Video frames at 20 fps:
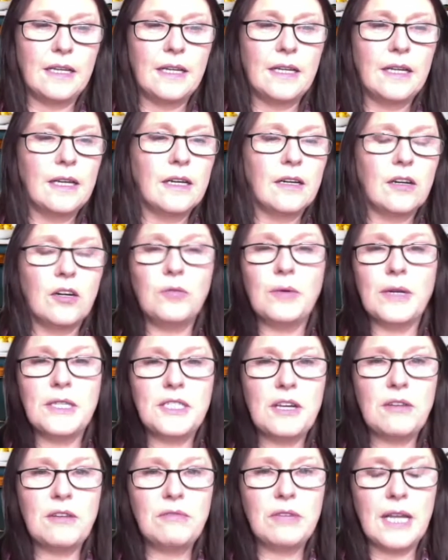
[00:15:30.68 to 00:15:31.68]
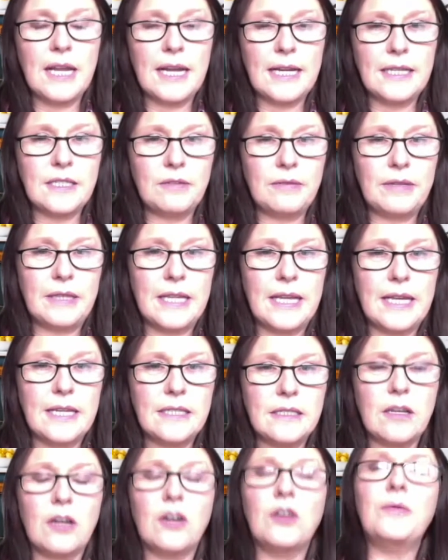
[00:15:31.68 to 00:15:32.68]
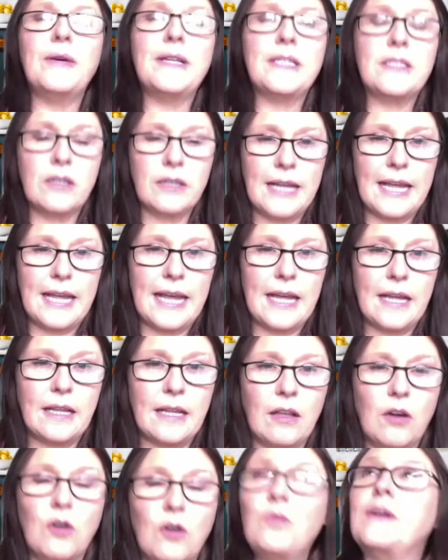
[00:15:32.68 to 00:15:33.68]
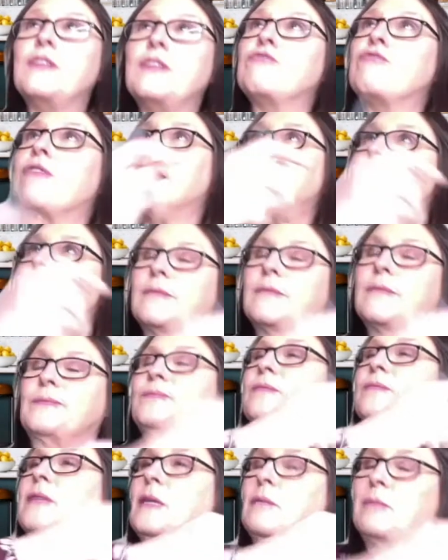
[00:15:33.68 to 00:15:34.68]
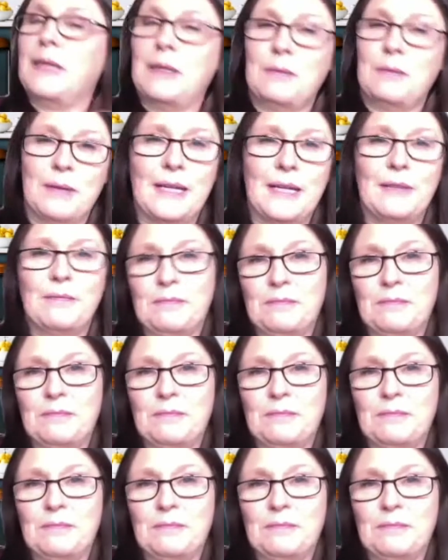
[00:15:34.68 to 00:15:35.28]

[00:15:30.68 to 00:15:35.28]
Right. Oh, I don't like doing this. Oh, it's on a hill. Always right up, bleep, bleep, bleep,